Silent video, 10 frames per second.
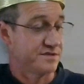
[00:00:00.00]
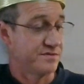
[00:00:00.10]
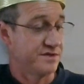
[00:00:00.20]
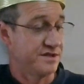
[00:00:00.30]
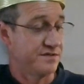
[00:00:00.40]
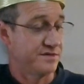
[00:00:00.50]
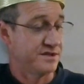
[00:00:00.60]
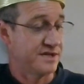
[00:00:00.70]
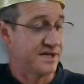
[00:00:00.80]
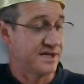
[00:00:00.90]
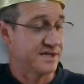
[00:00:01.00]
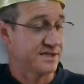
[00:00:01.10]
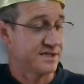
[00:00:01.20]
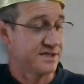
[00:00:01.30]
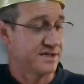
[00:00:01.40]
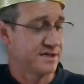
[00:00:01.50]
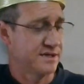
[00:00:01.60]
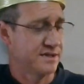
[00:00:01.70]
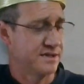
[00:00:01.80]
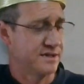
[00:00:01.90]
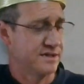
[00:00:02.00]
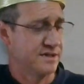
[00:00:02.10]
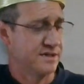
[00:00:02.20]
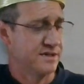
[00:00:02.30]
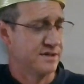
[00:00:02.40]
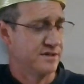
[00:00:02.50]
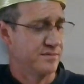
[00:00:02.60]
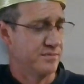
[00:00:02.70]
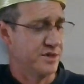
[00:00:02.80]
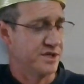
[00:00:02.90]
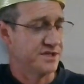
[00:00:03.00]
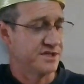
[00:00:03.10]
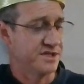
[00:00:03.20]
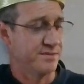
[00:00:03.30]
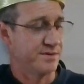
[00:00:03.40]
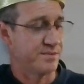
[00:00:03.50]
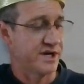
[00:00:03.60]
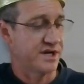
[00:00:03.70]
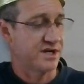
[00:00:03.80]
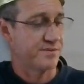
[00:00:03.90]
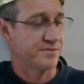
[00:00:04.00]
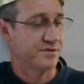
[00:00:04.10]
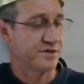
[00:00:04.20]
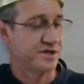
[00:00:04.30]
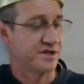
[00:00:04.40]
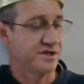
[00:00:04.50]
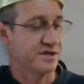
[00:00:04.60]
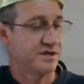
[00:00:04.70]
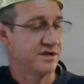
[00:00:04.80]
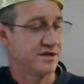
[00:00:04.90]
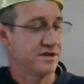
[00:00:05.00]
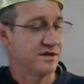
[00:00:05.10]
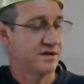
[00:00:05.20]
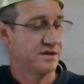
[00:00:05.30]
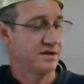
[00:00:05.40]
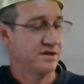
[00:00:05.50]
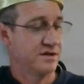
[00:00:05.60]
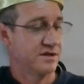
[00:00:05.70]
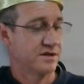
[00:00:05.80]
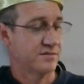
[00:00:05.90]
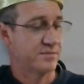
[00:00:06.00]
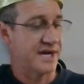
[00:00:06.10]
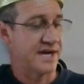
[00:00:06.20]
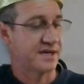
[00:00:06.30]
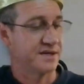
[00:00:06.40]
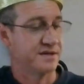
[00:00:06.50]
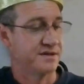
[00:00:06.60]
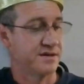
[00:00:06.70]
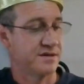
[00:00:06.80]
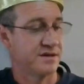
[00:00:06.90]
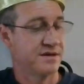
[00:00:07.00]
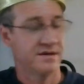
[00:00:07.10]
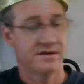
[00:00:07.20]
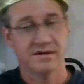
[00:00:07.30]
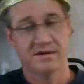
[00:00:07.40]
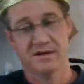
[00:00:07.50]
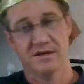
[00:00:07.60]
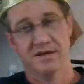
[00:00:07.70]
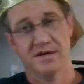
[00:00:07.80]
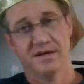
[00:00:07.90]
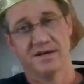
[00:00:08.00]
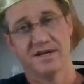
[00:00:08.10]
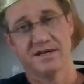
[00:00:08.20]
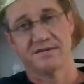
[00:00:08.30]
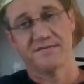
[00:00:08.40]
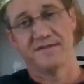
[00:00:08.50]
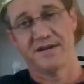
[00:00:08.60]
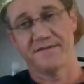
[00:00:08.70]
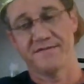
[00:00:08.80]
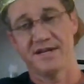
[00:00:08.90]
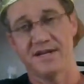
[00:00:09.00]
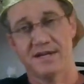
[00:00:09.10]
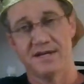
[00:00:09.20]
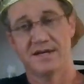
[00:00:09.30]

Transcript: one in real nice. Buds seem to break up real good. Pack it in there nice and fluffy.